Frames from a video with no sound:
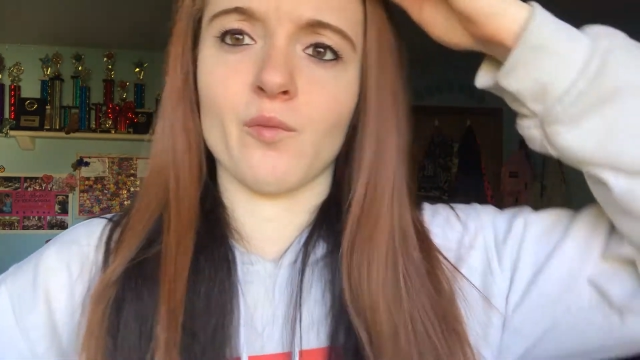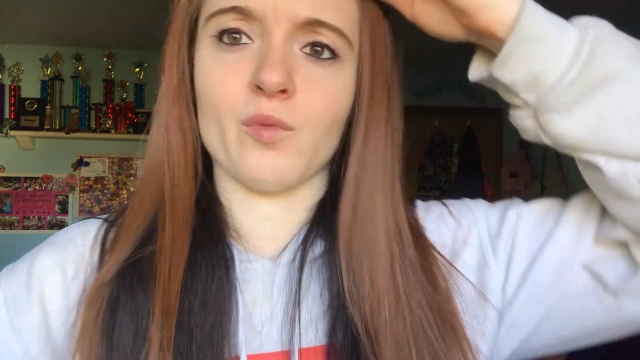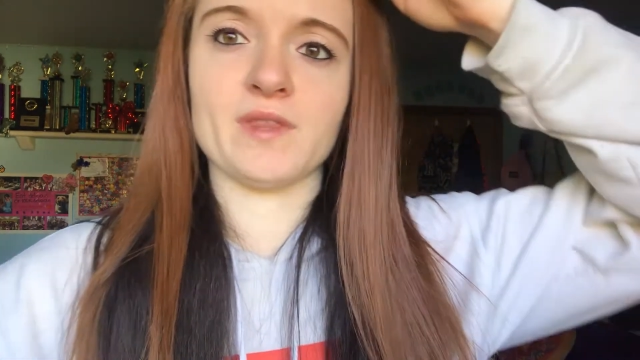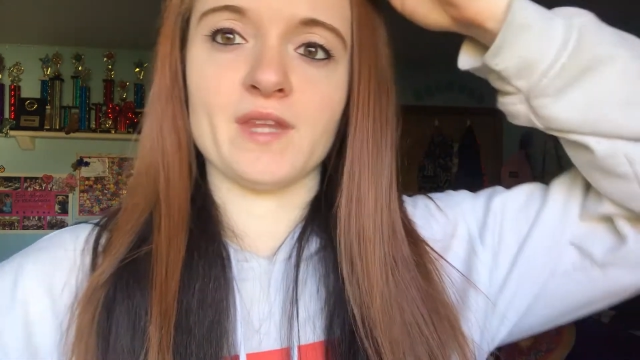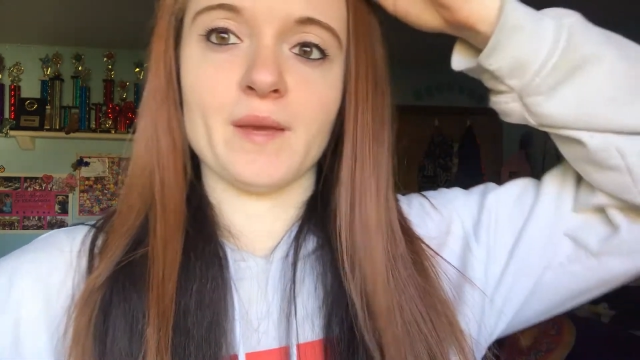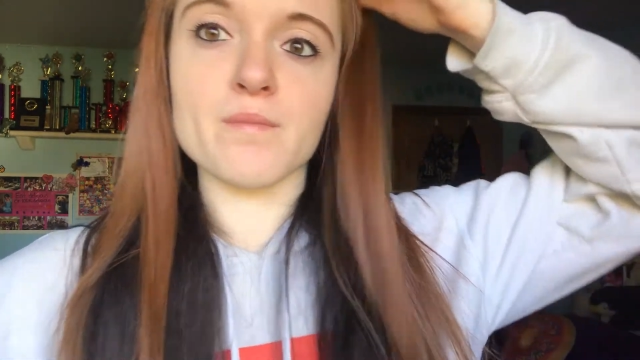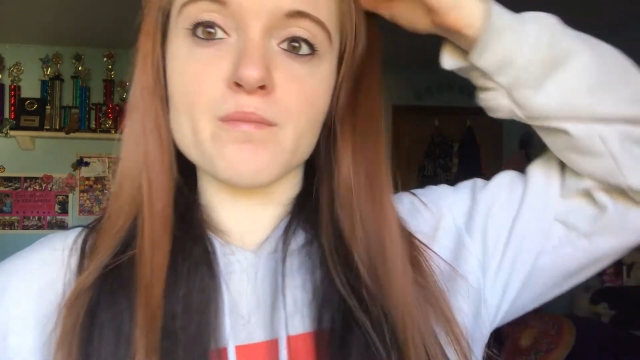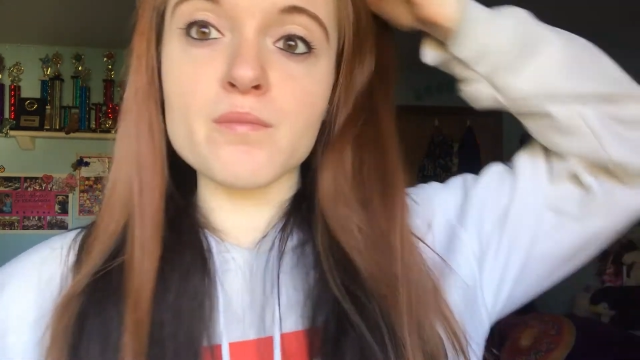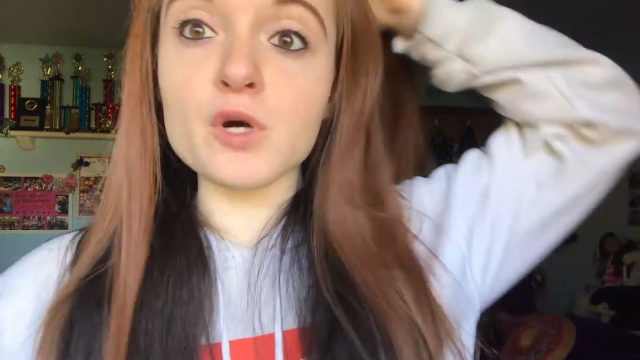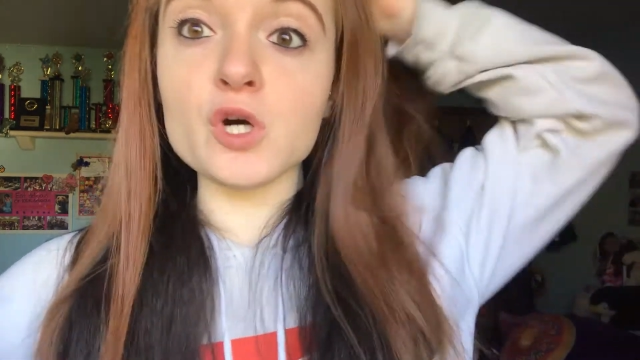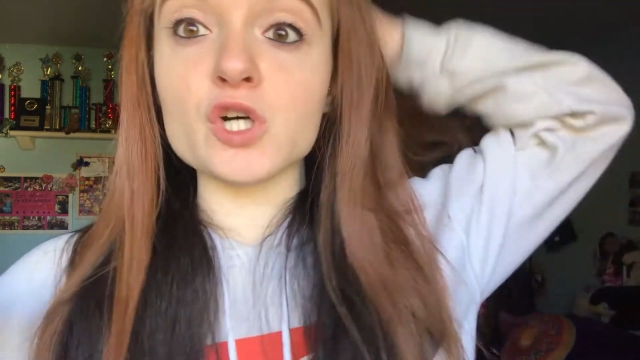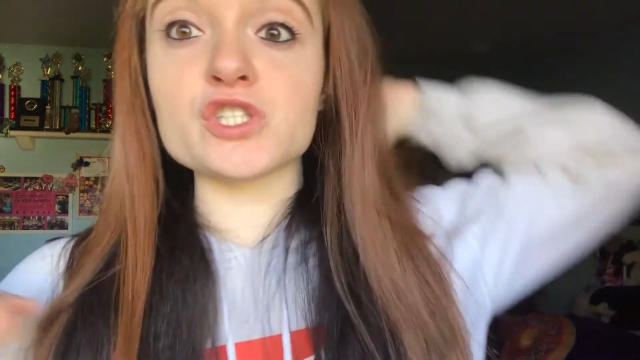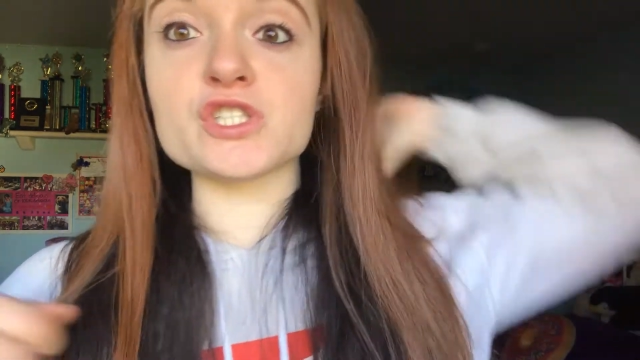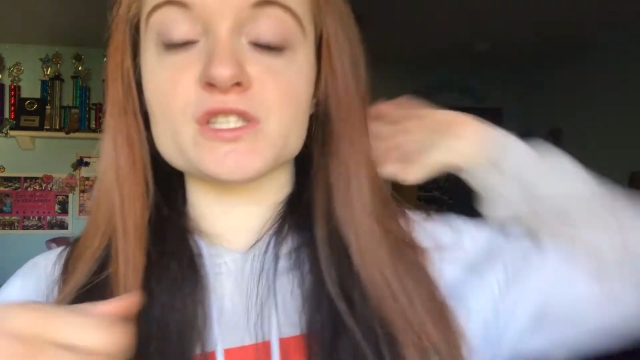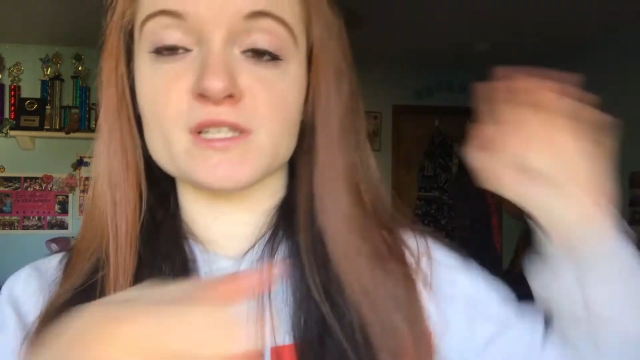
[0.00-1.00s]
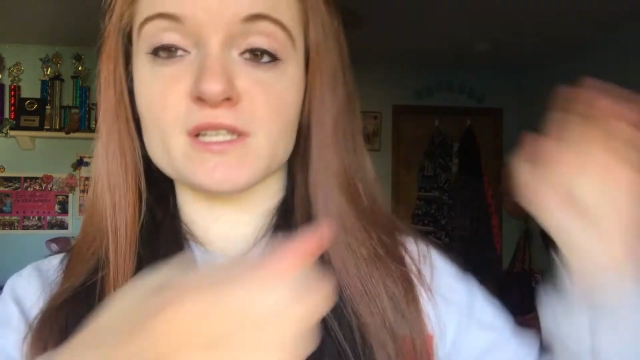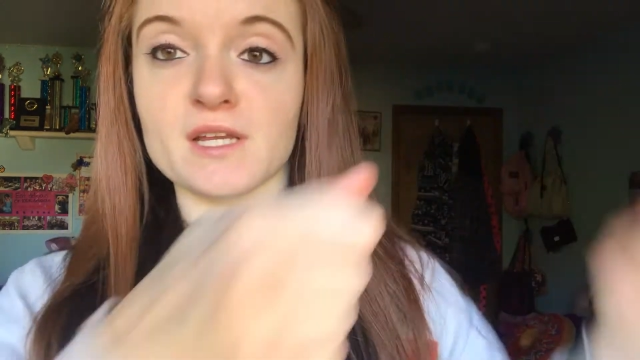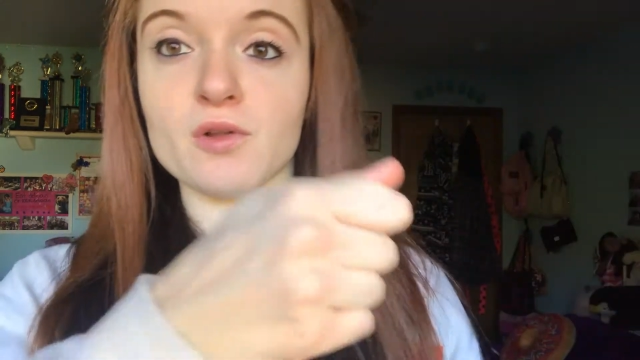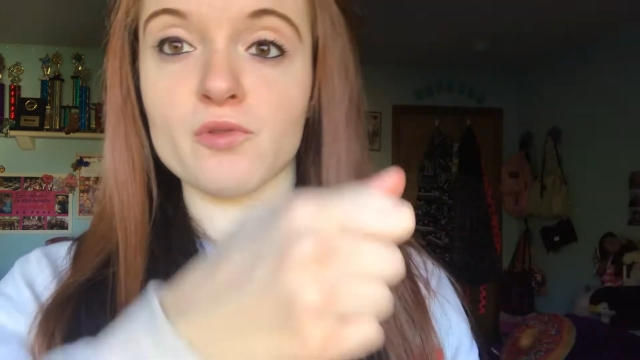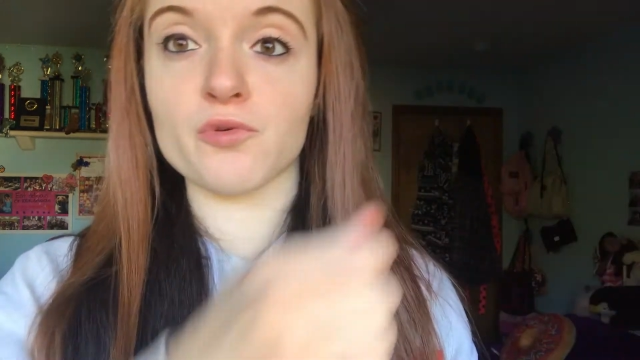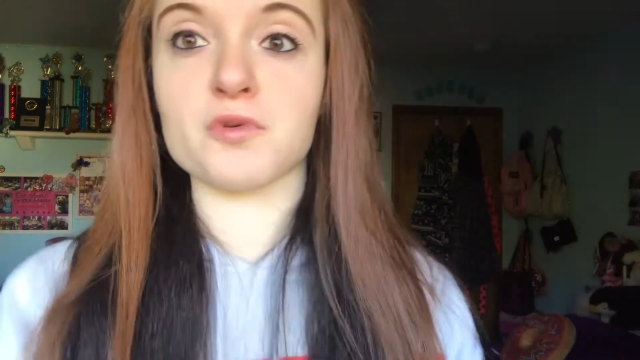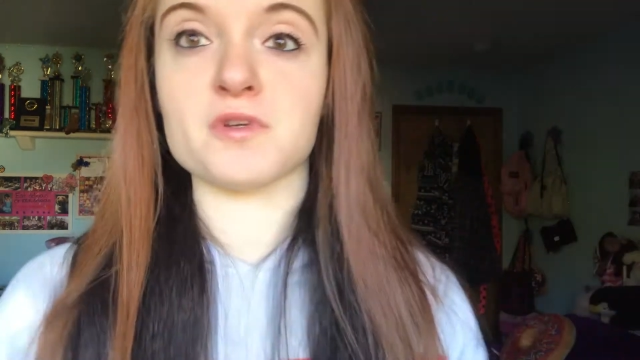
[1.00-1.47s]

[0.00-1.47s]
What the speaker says: When they push the needle through,